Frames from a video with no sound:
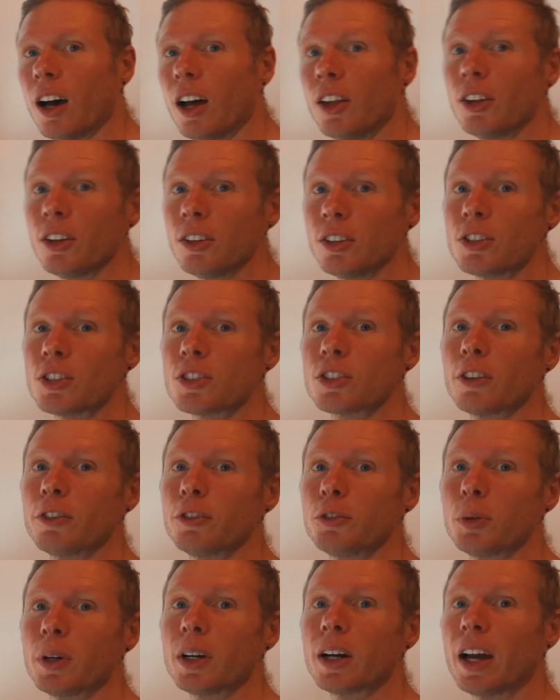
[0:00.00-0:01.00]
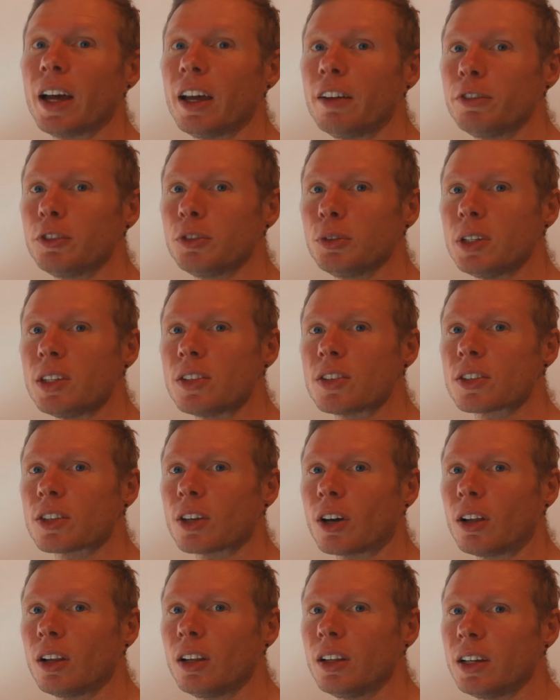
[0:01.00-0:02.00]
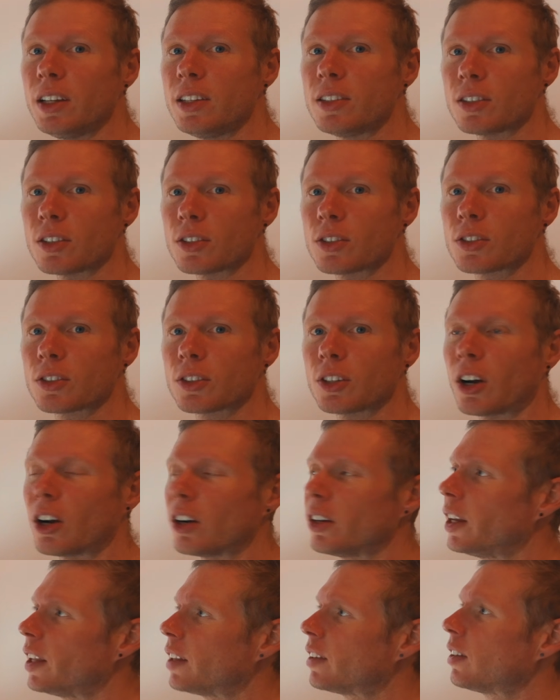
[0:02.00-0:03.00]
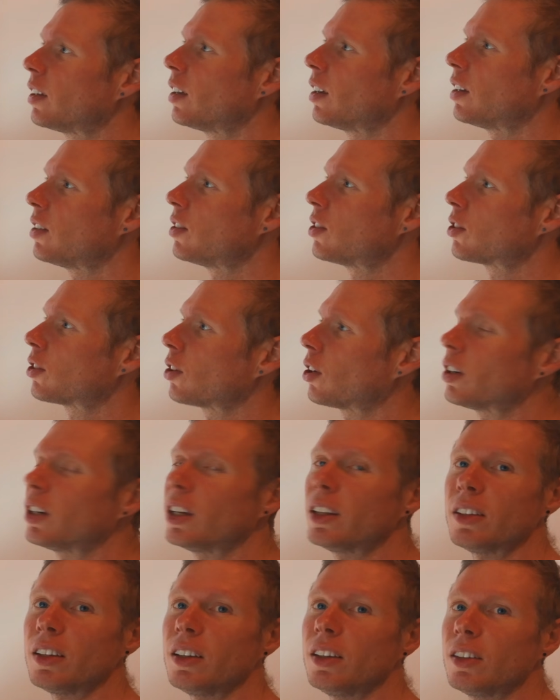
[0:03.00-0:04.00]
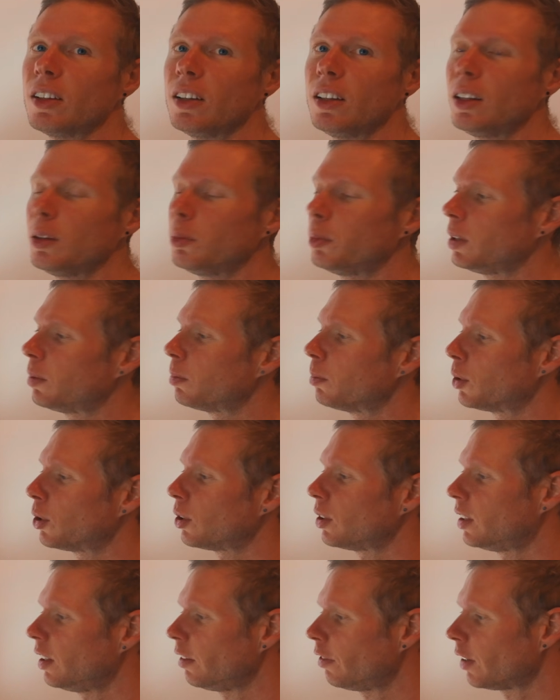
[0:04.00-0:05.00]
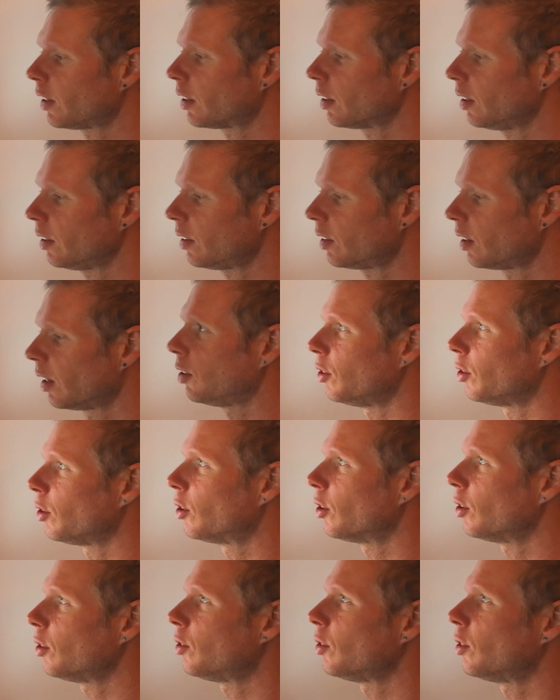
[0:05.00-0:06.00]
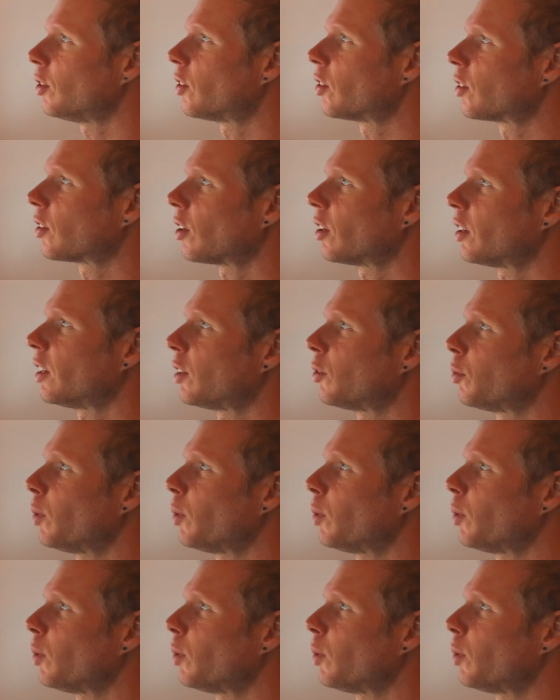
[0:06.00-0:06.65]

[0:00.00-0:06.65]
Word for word: Another software I have to install is StarNet. StarNet is a little bit more difficult. You go to the StarNet